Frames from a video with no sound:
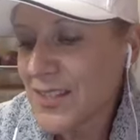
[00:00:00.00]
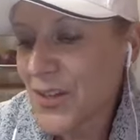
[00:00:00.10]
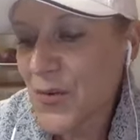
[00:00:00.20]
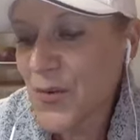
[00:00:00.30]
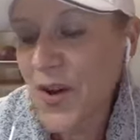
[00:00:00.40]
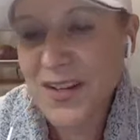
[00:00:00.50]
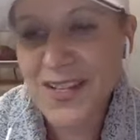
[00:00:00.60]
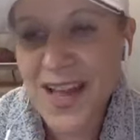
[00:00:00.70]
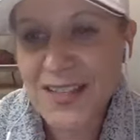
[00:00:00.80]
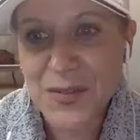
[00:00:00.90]
So, wanted
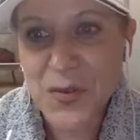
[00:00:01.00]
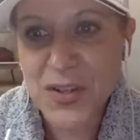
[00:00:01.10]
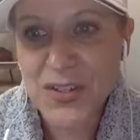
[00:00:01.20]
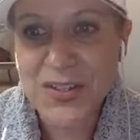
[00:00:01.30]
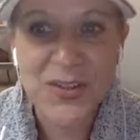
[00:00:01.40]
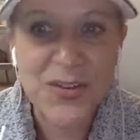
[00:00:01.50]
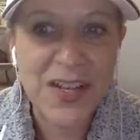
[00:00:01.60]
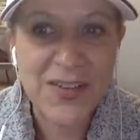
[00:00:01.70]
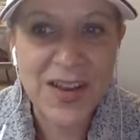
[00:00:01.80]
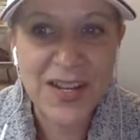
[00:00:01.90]
to ask some questions. Are you
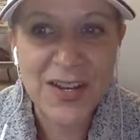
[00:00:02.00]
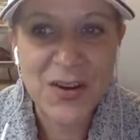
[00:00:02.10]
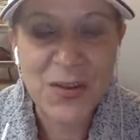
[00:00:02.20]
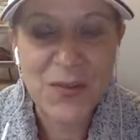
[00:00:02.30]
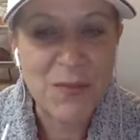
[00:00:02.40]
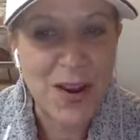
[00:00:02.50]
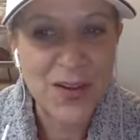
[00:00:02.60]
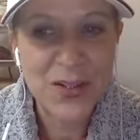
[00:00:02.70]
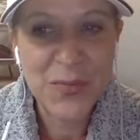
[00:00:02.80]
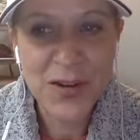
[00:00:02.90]
guys finding your
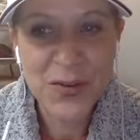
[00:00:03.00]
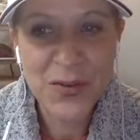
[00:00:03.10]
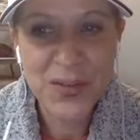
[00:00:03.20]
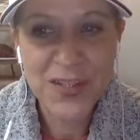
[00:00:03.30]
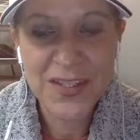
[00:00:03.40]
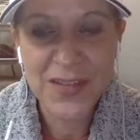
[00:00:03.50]
marriage better through this?